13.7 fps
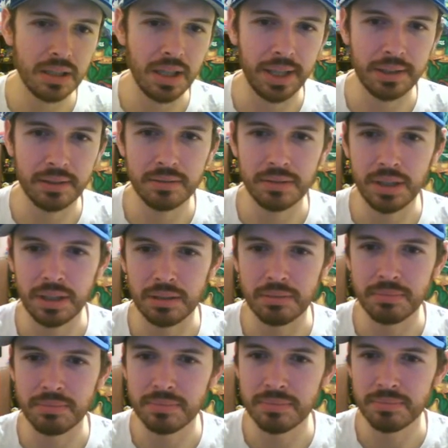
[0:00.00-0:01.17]
like, you could...
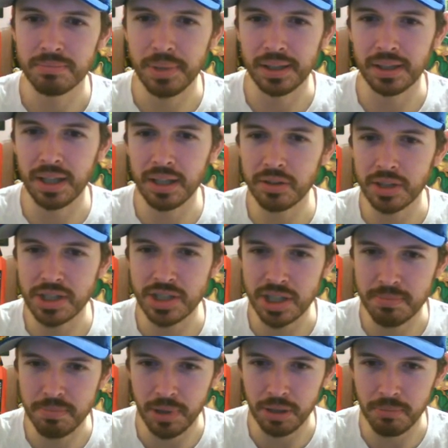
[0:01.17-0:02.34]
But literally, it's
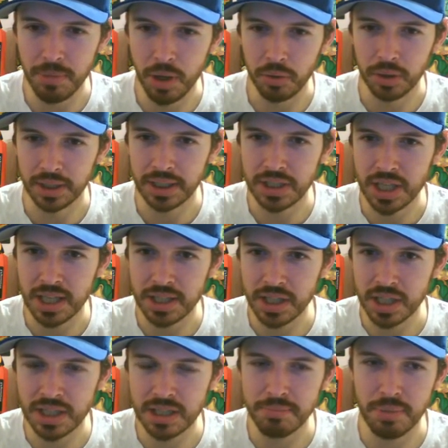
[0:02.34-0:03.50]
just brittle bone. Look, it, it
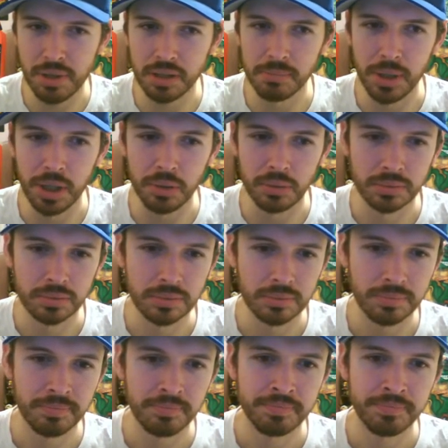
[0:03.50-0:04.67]
just says brittle bone.
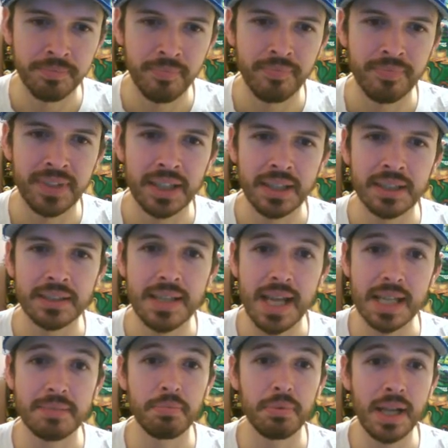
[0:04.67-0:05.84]

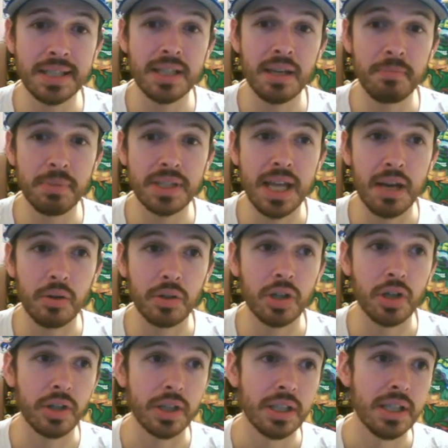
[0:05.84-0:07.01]
Next, plenty of potato
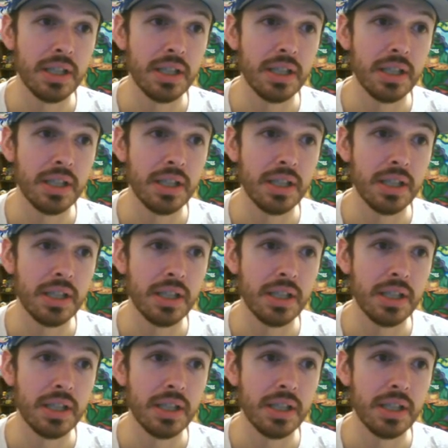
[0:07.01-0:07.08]
curry.